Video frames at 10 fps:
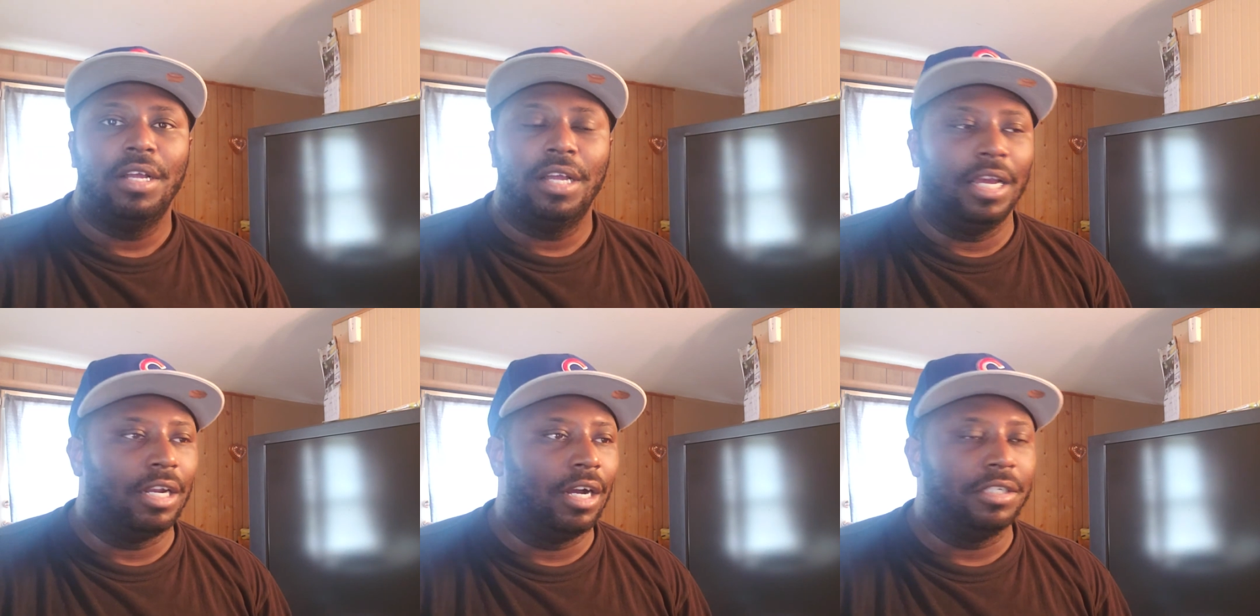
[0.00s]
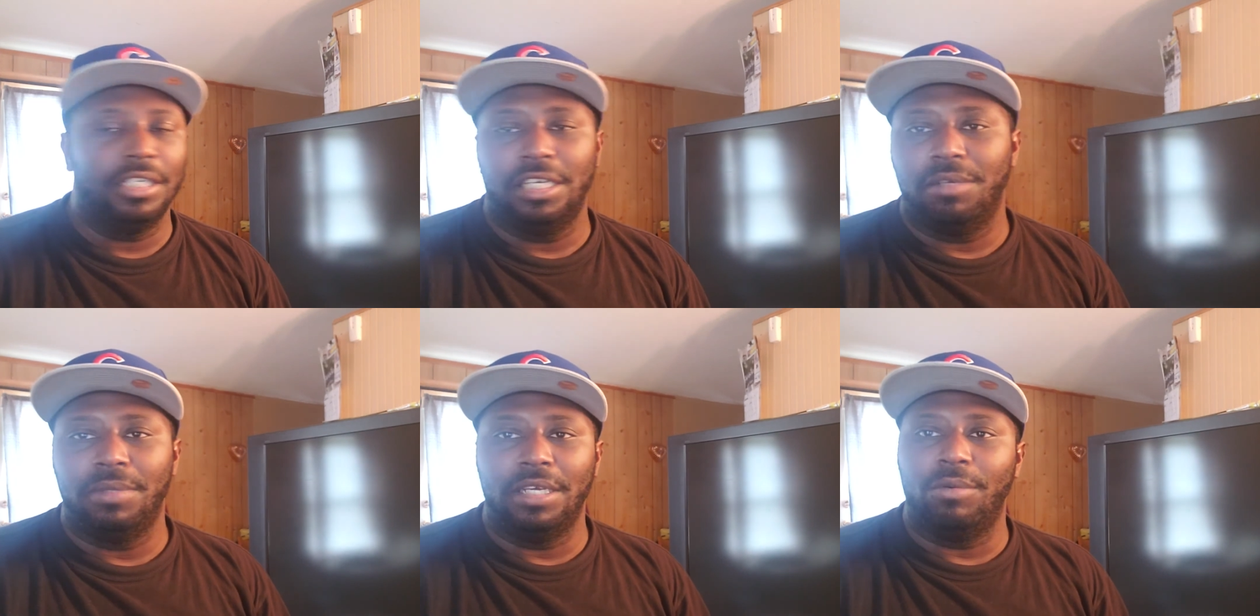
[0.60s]
and
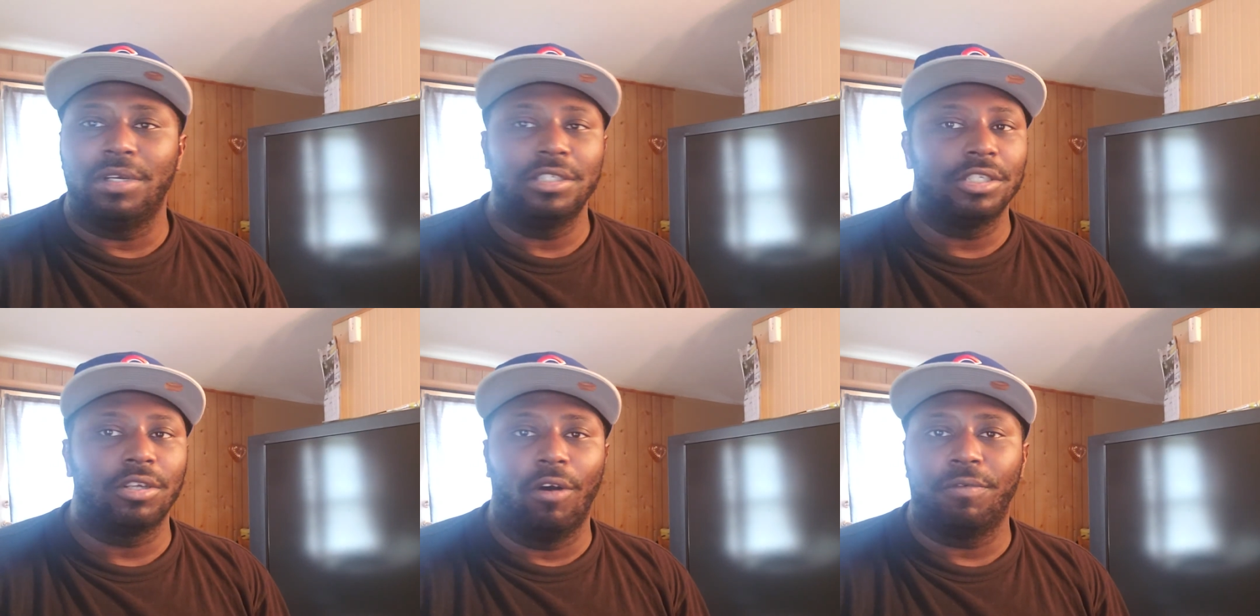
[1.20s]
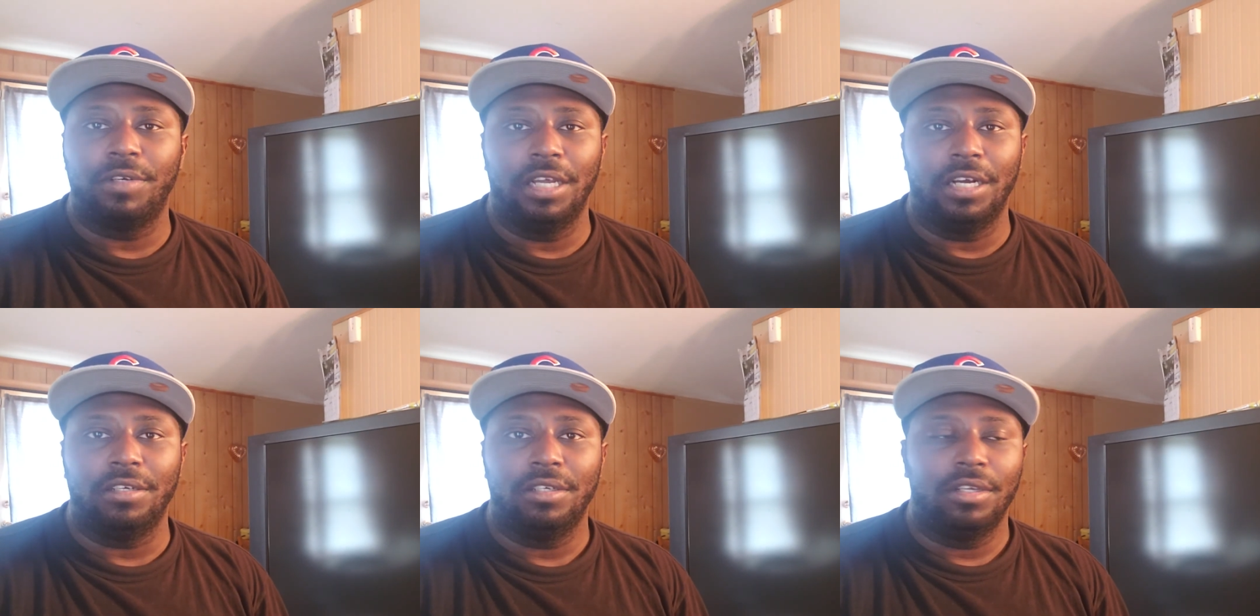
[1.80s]
DM me, and we can just go from
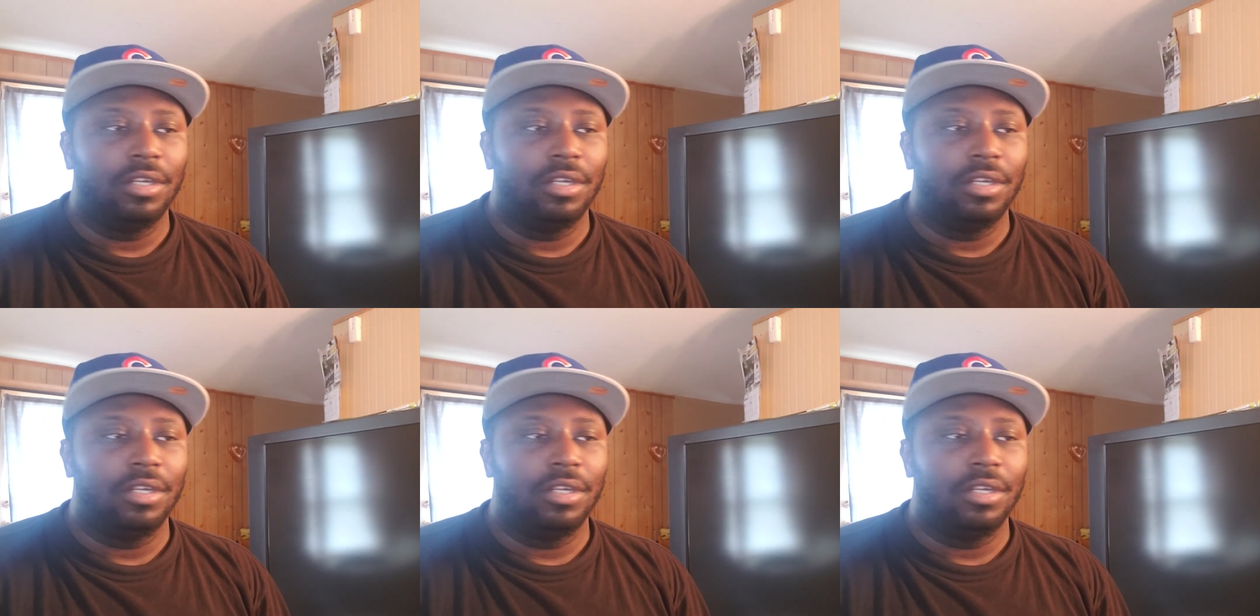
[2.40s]
there.